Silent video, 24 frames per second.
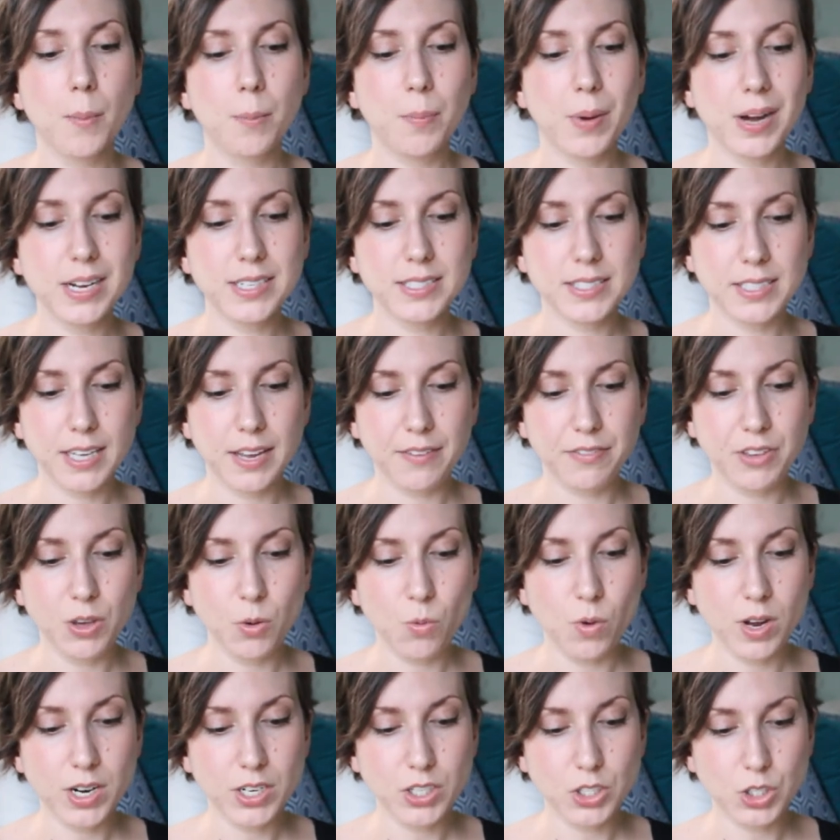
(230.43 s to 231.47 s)
but if you
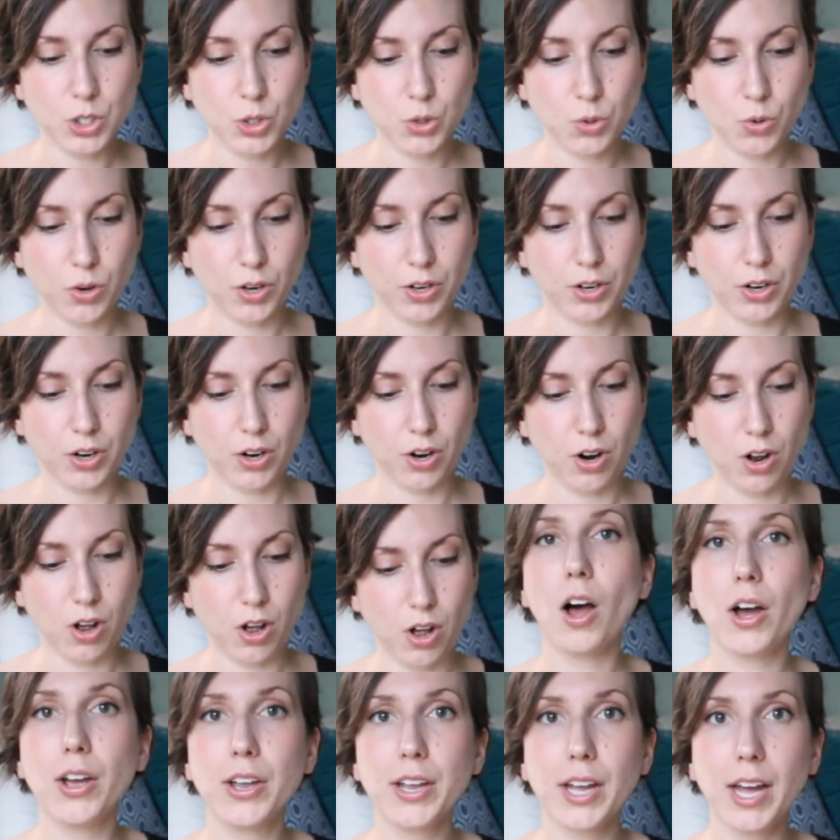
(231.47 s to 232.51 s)
want it shorter,
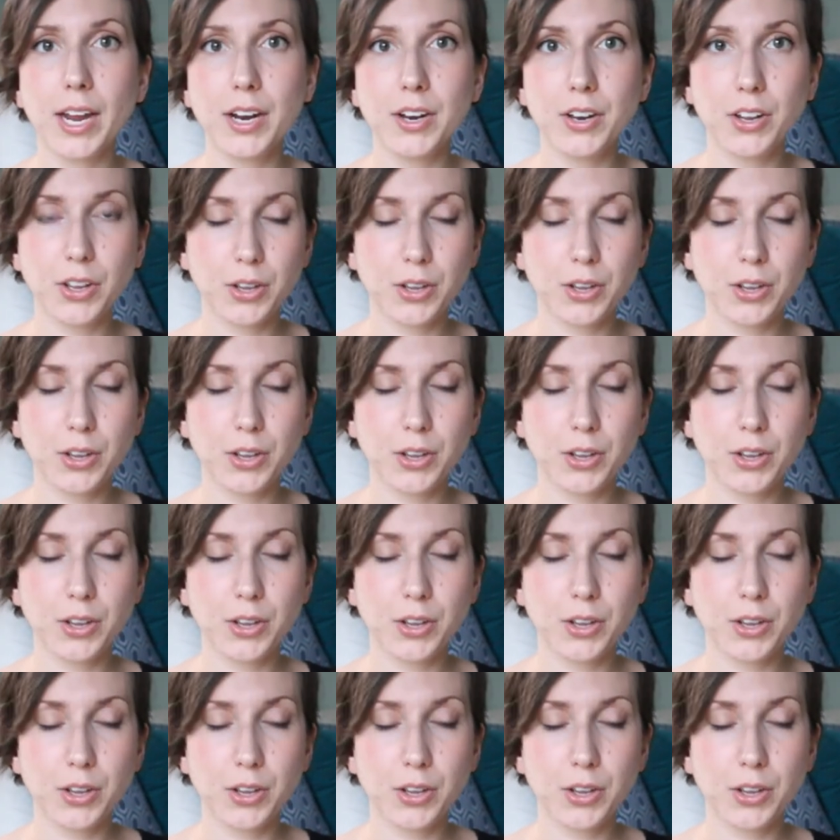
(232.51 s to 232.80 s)
all you gotta